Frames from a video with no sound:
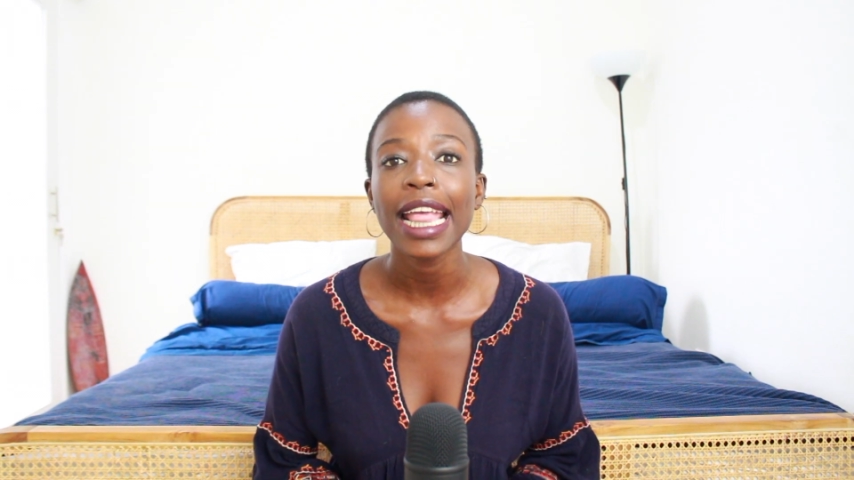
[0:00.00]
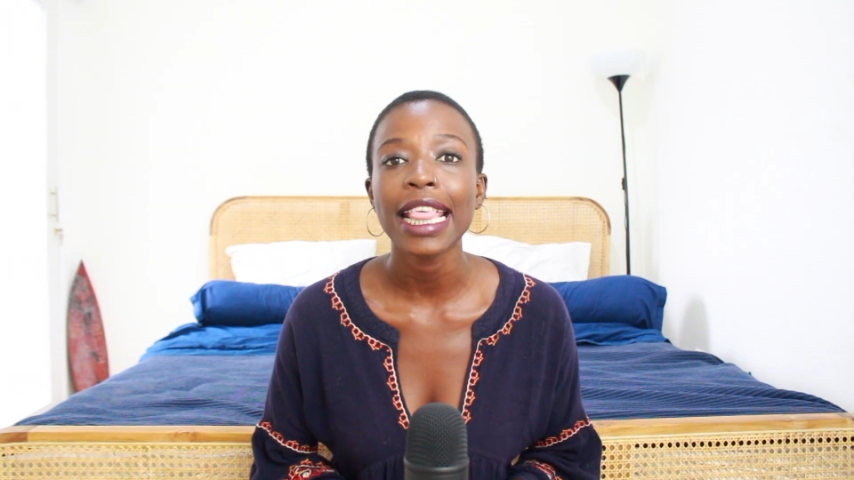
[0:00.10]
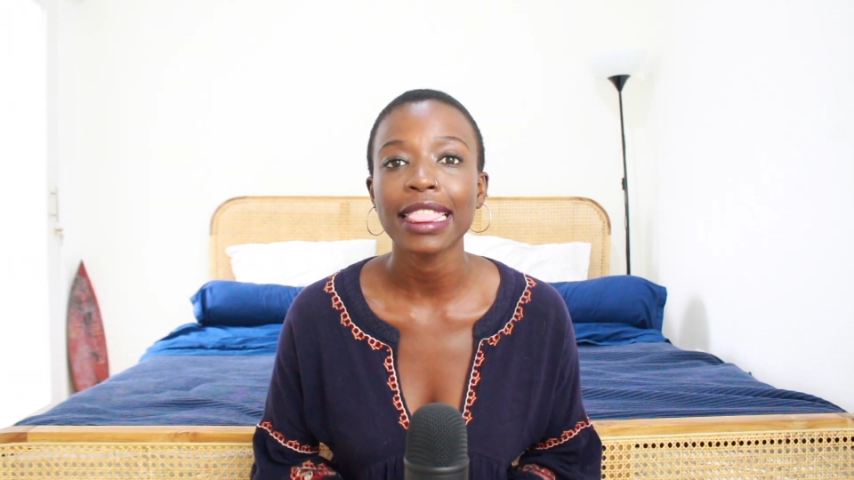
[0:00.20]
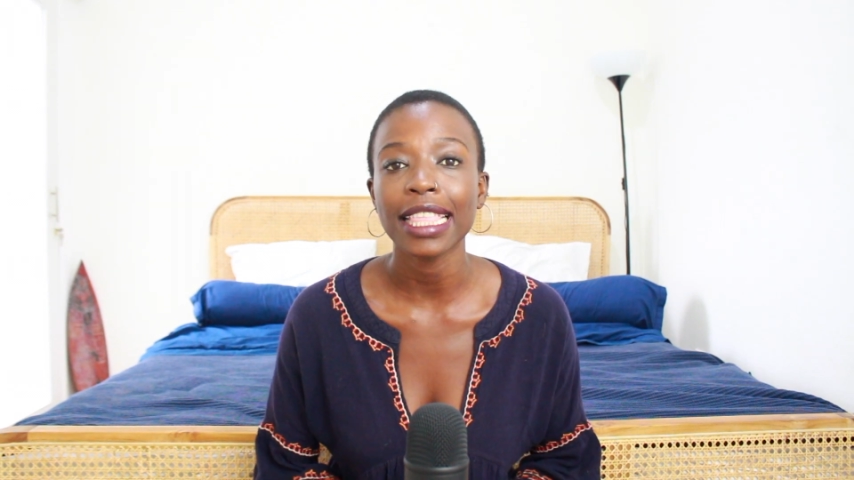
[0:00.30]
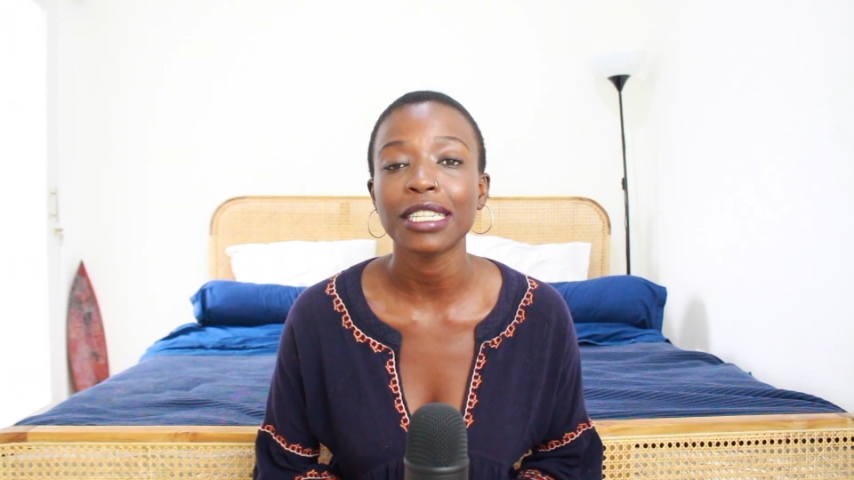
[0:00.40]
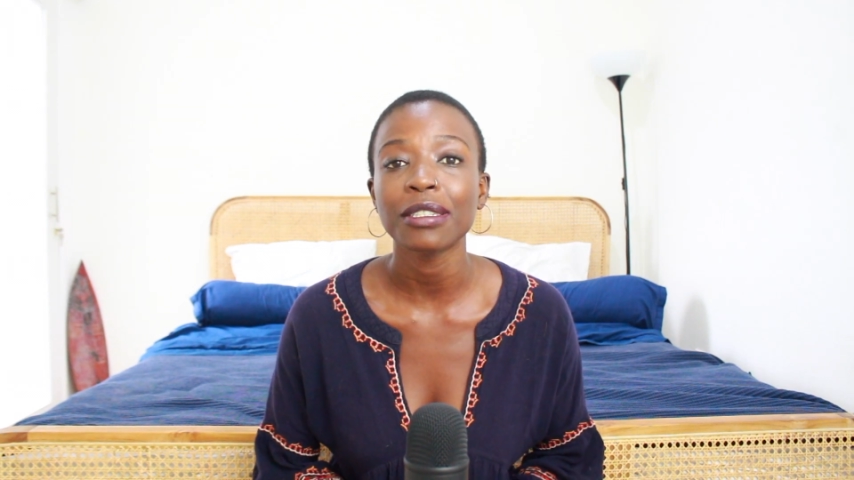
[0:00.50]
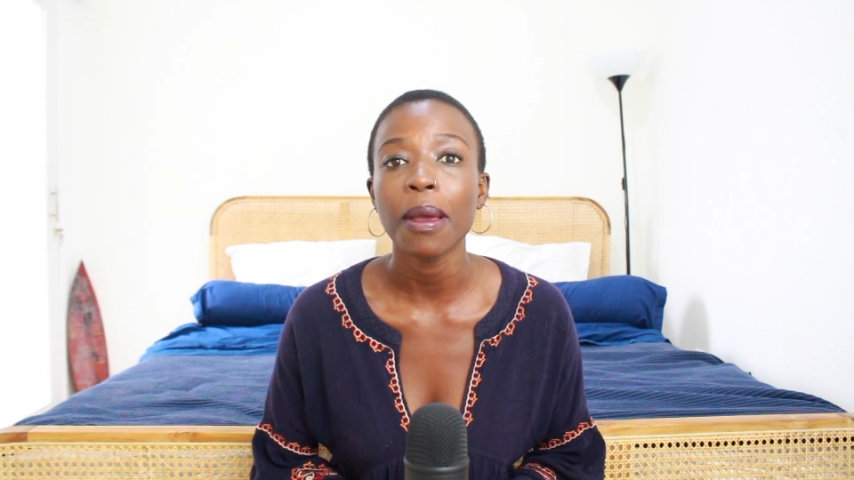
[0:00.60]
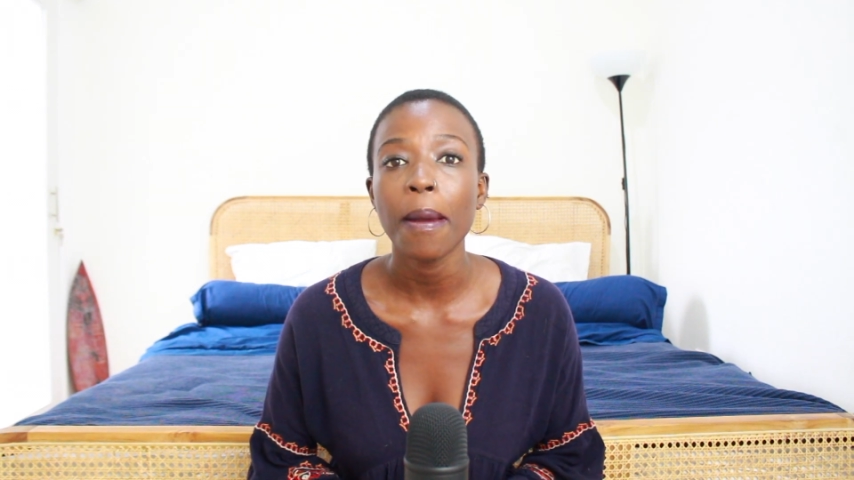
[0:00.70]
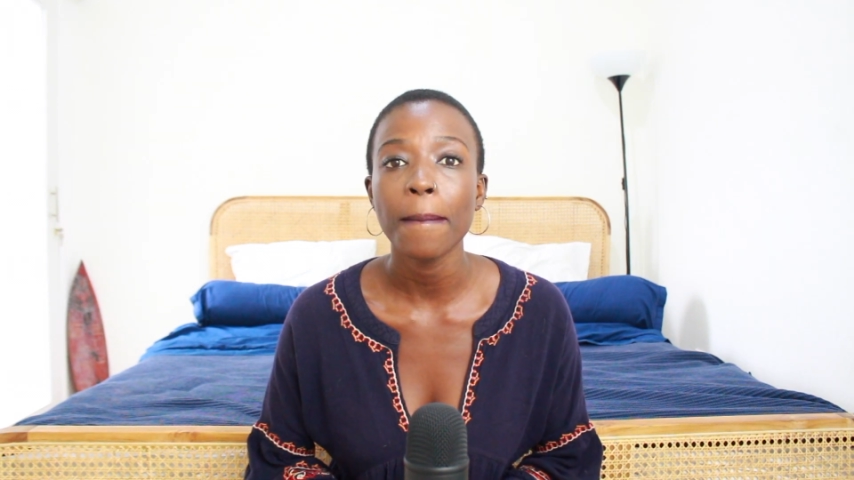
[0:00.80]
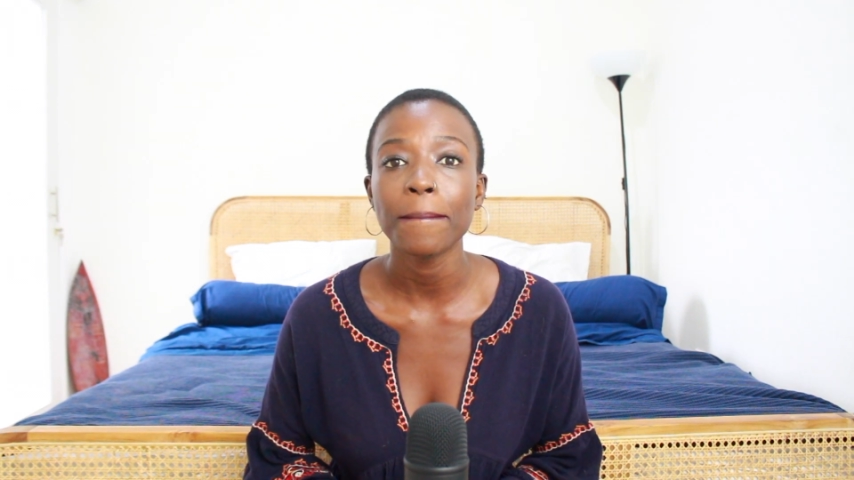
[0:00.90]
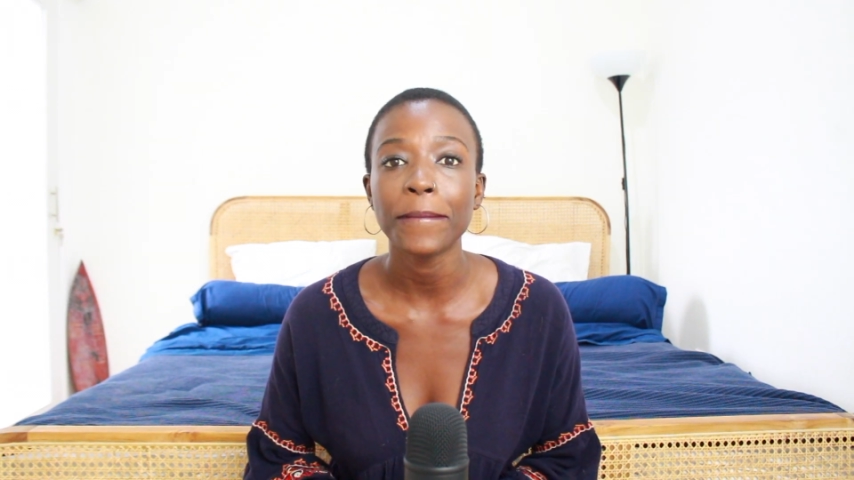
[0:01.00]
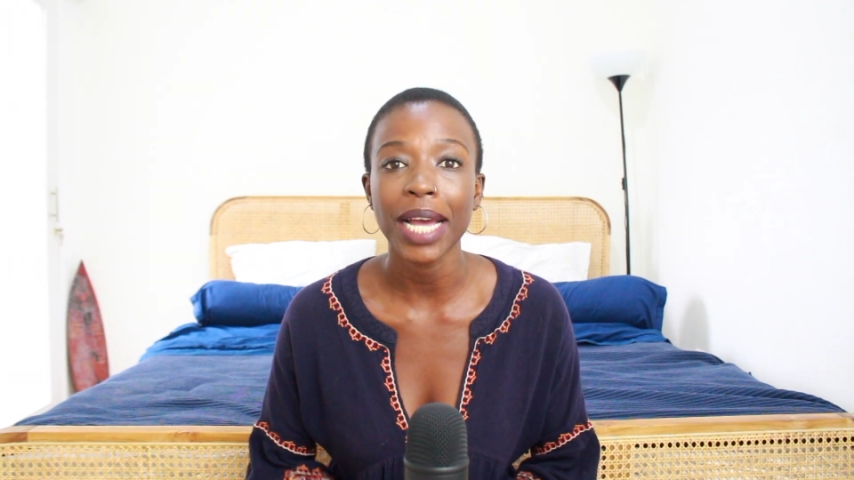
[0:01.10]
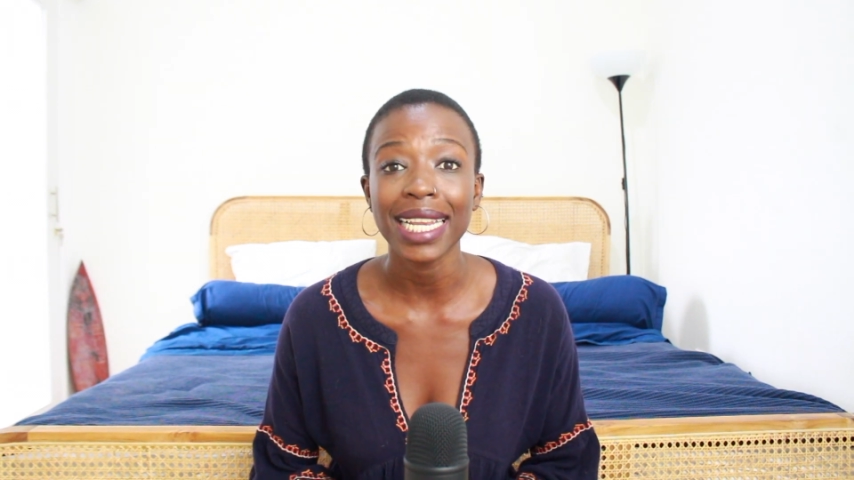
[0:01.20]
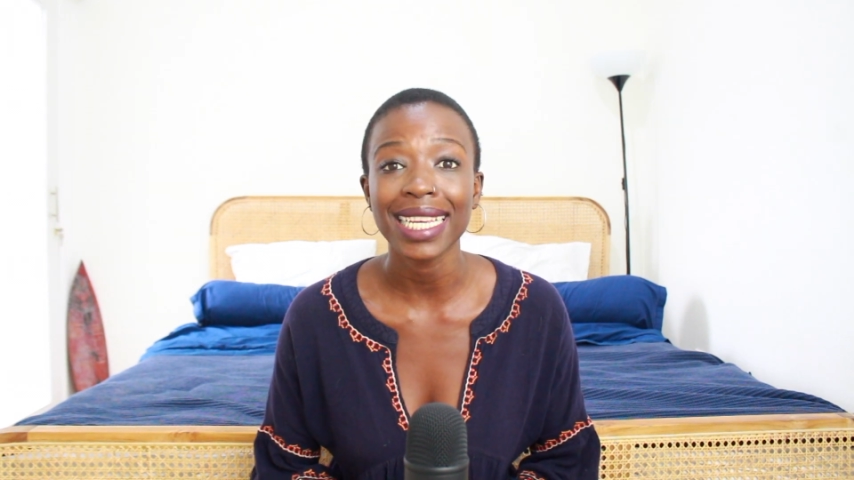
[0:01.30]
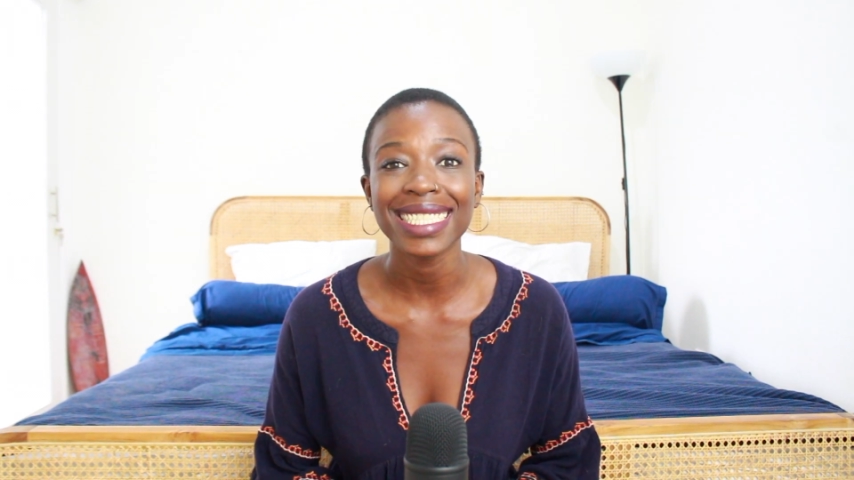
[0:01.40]
that
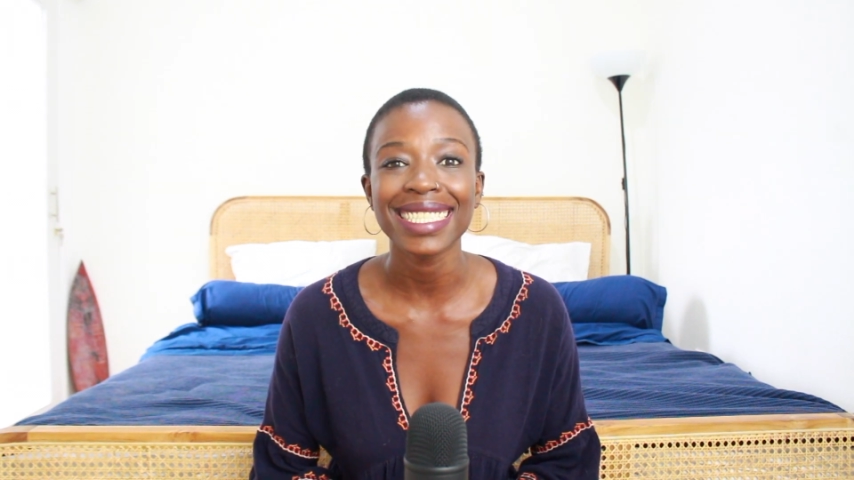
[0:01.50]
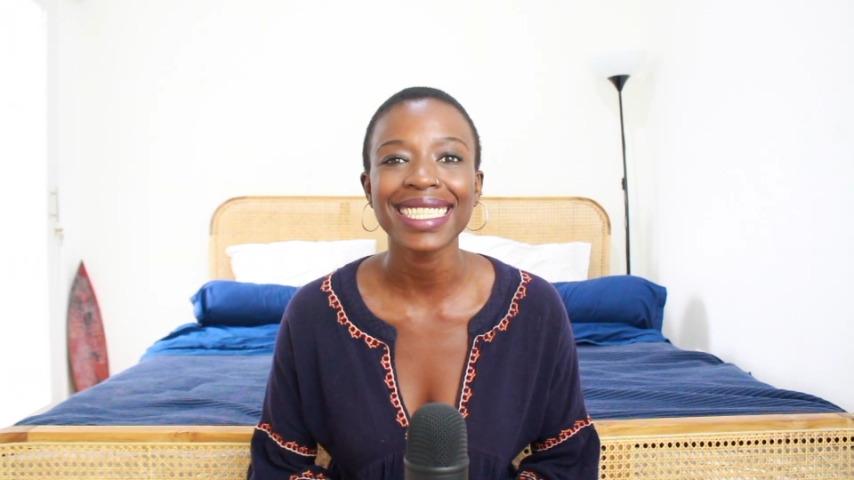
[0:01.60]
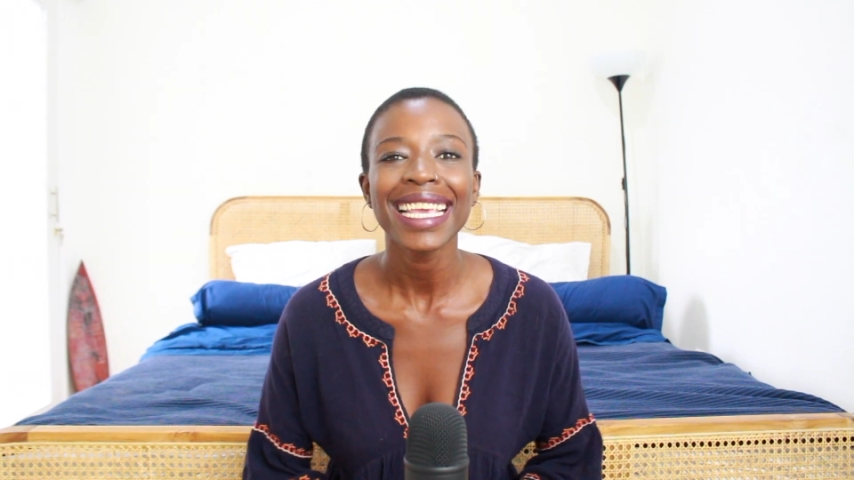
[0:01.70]
balance.